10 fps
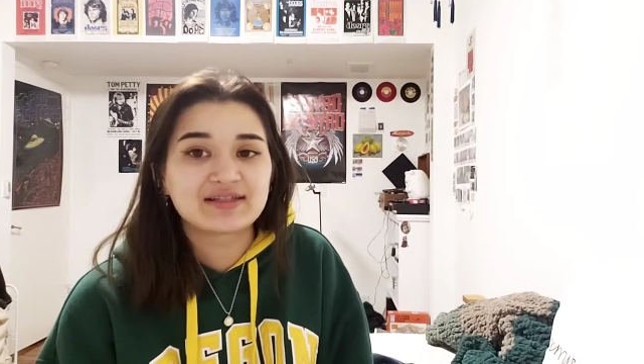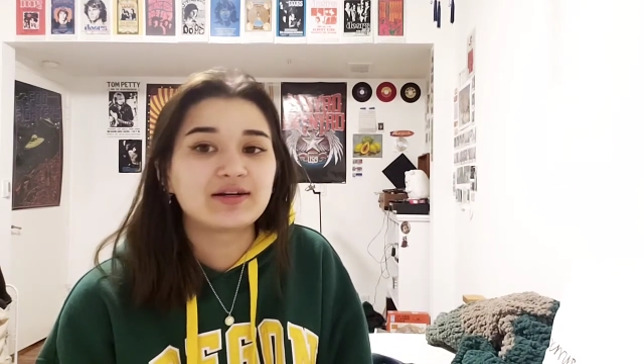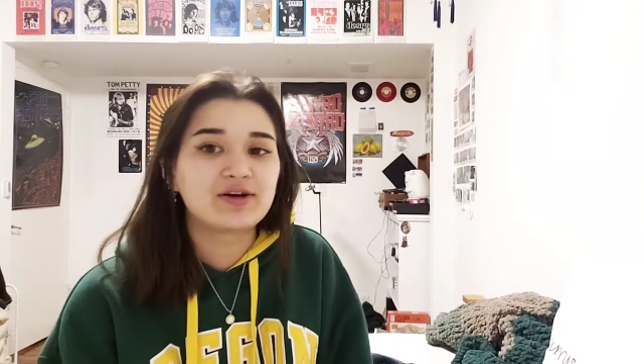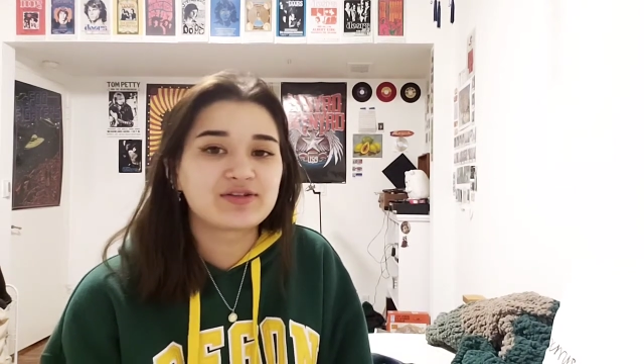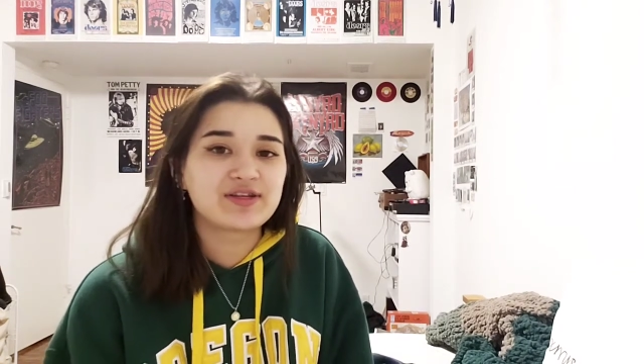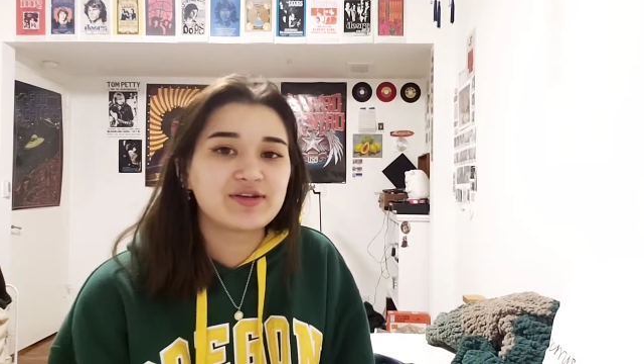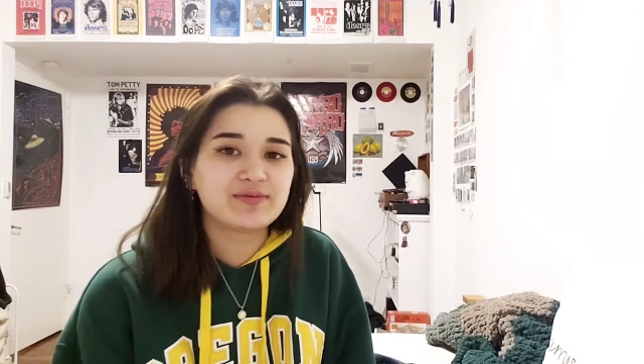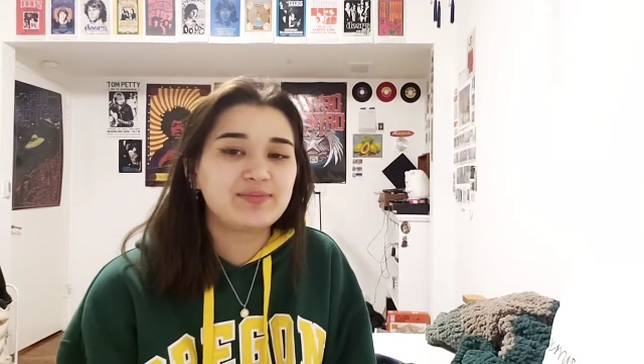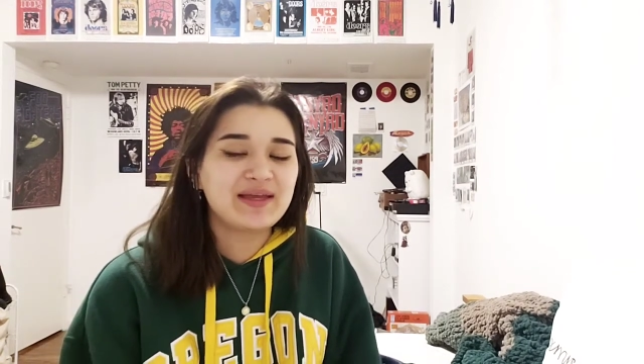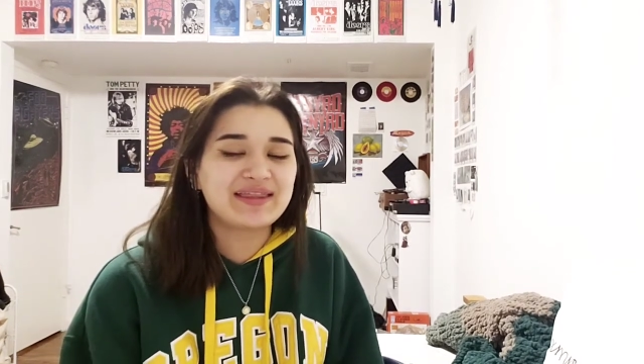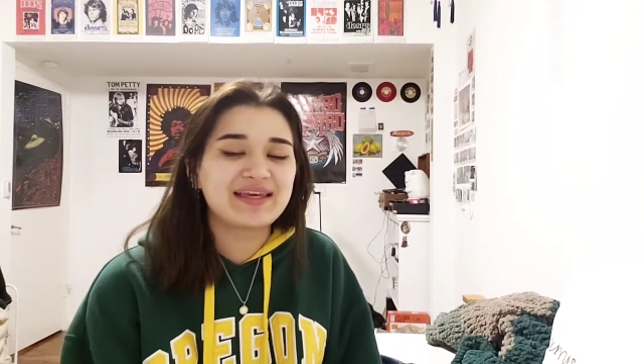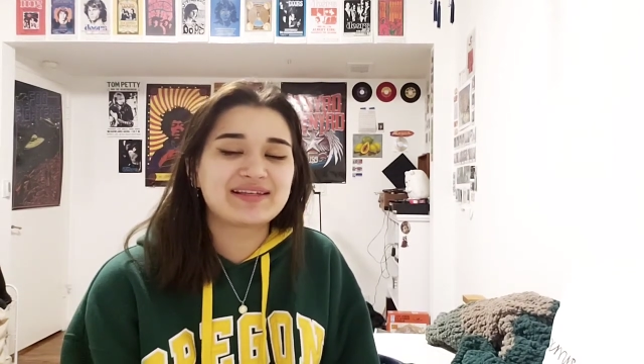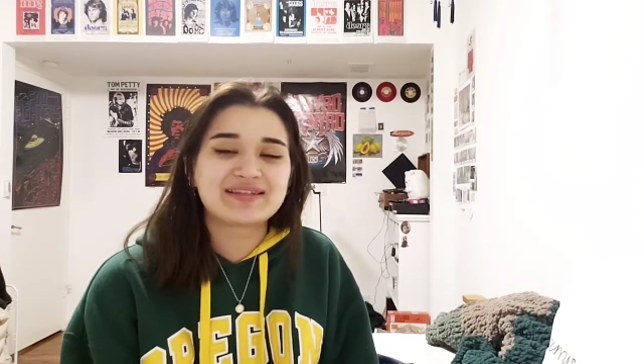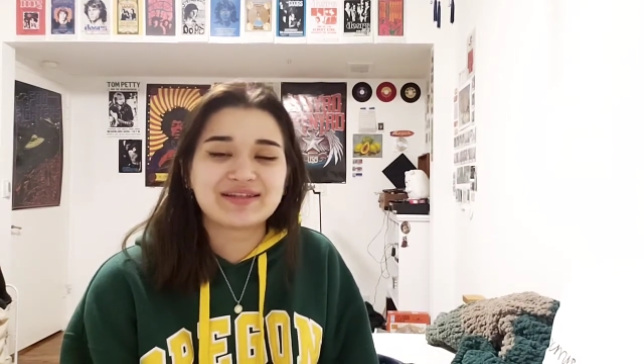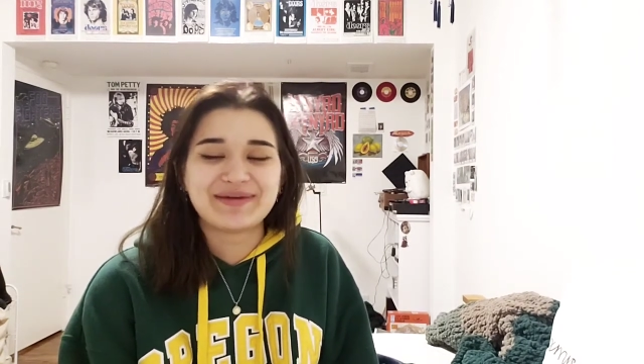Also, big
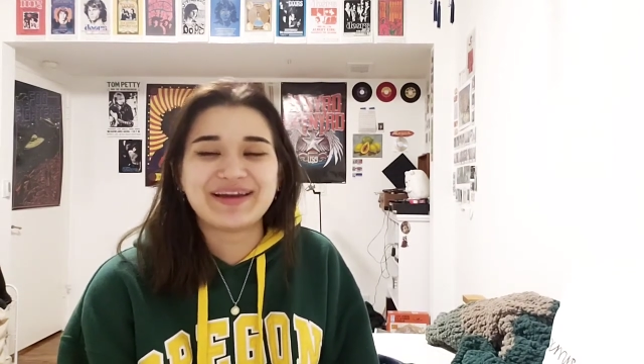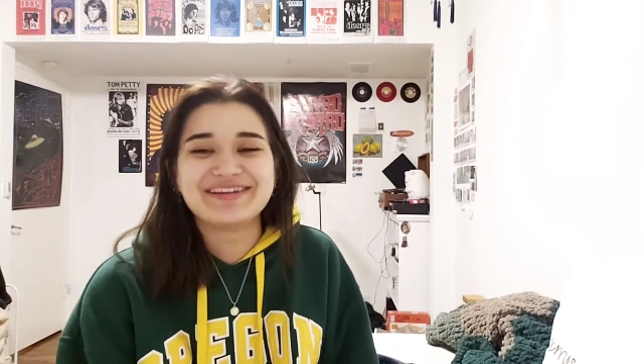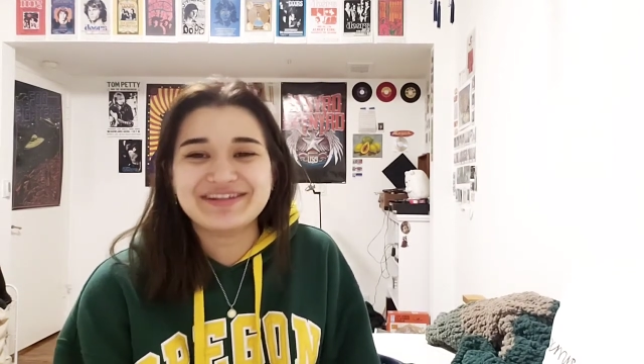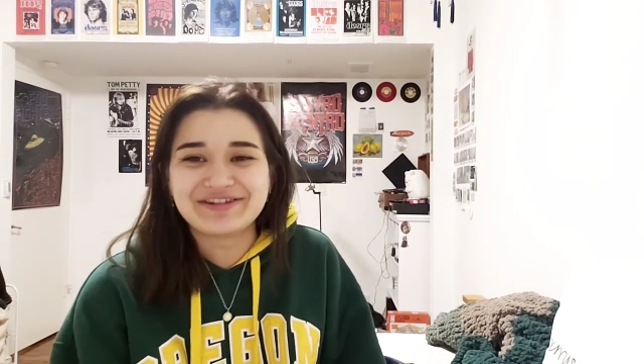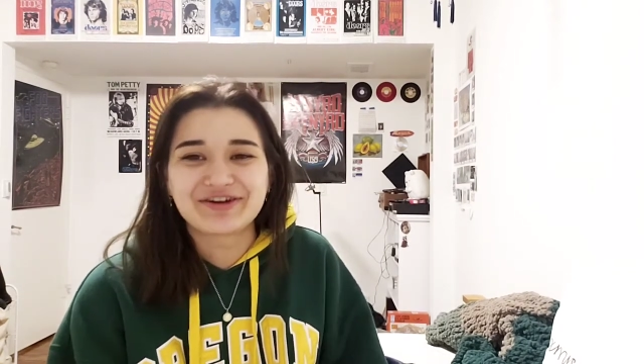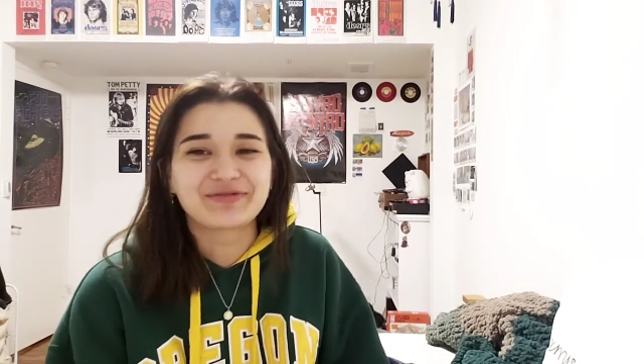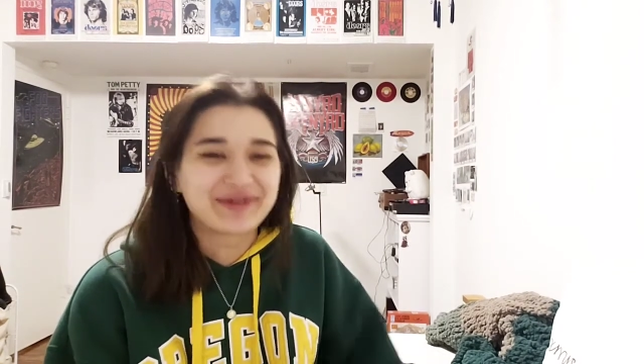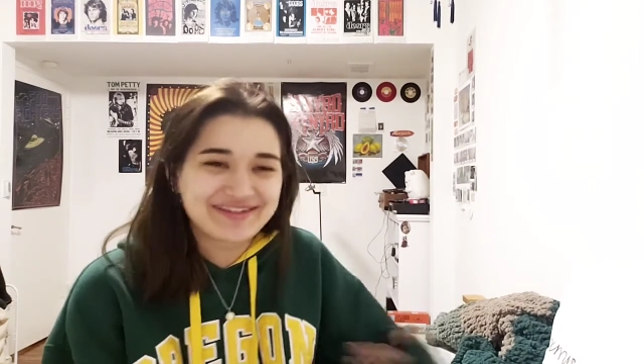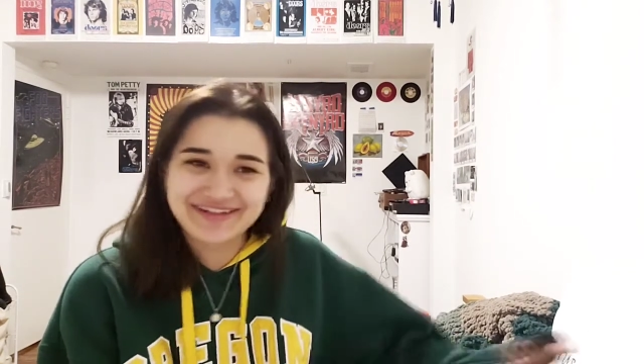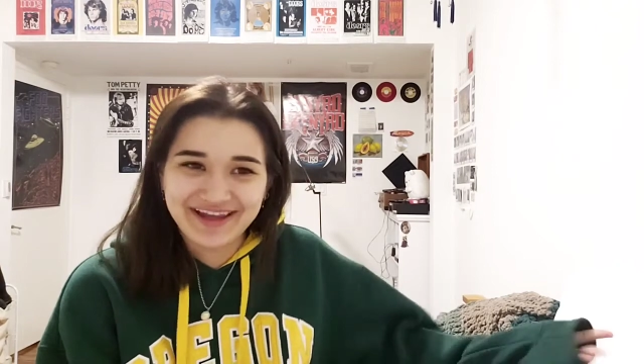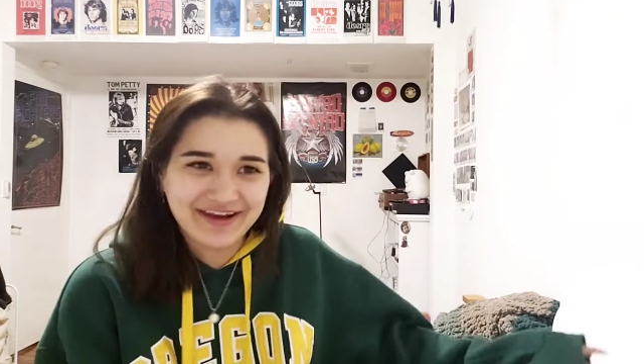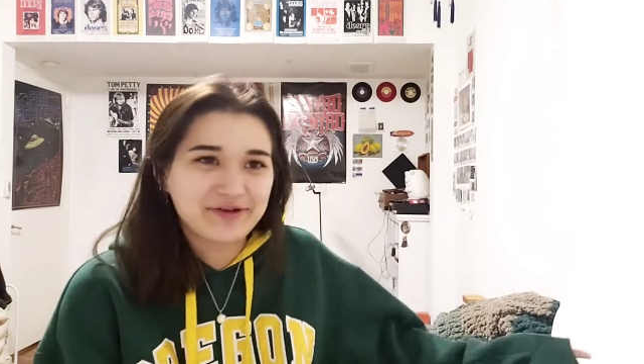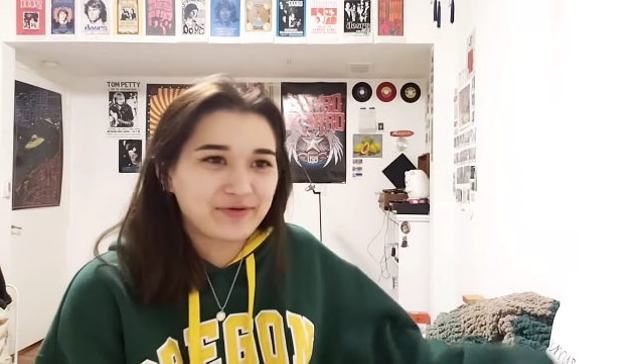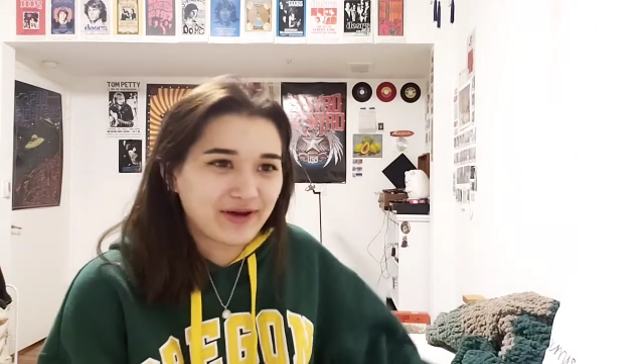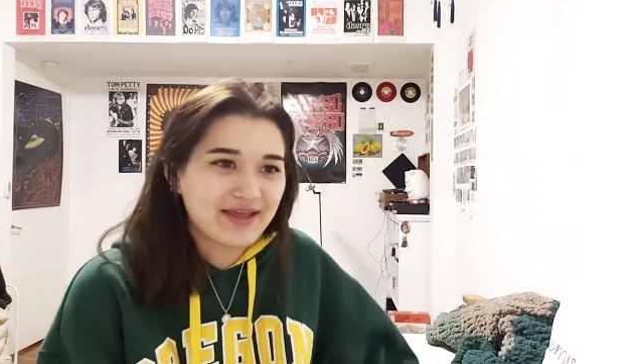thanks to my teacher once again,
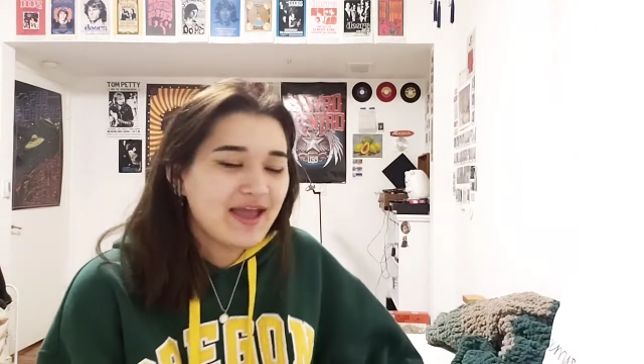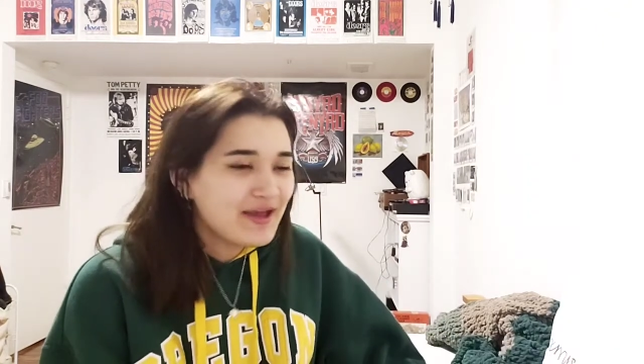who I